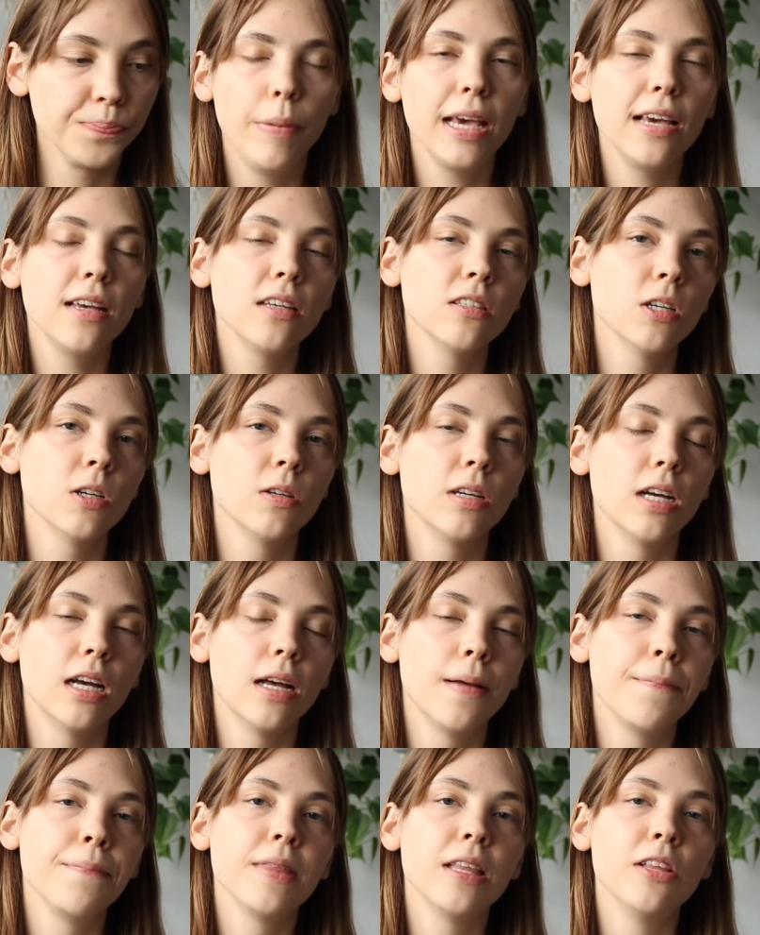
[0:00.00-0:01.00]
Baking
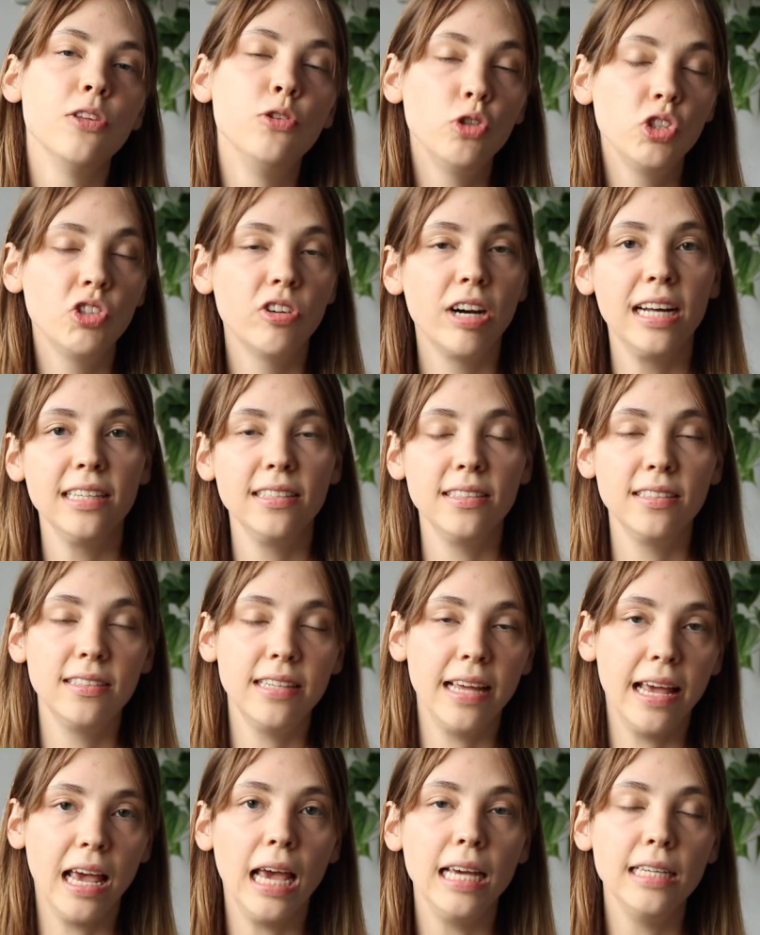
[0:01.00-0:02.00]
soda neutralizes
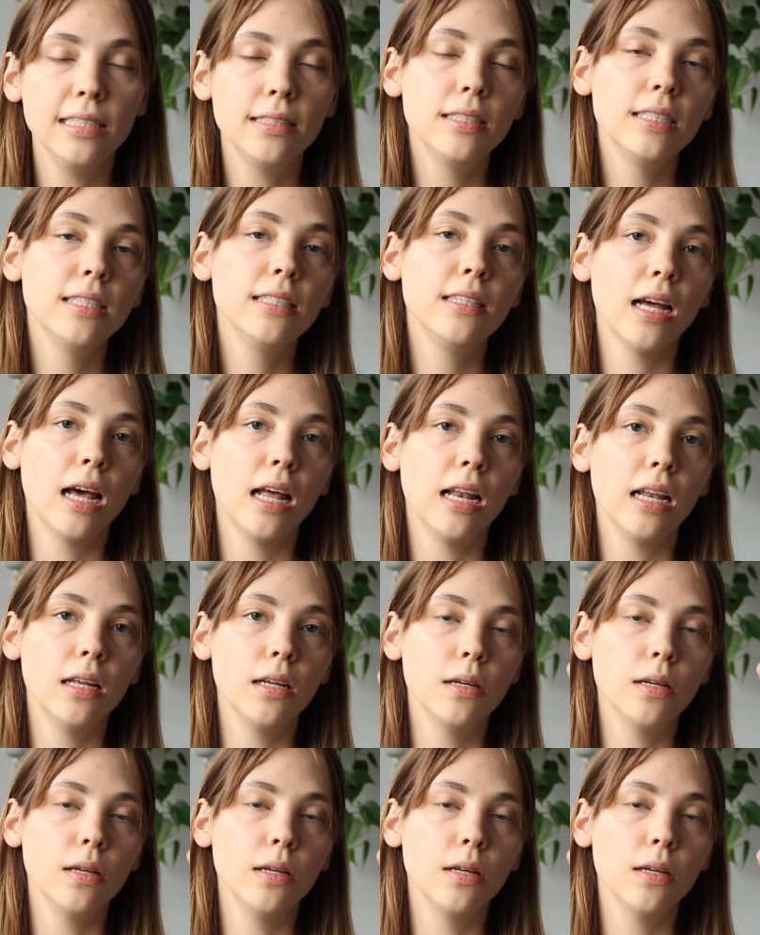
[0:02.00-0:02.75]
the acid that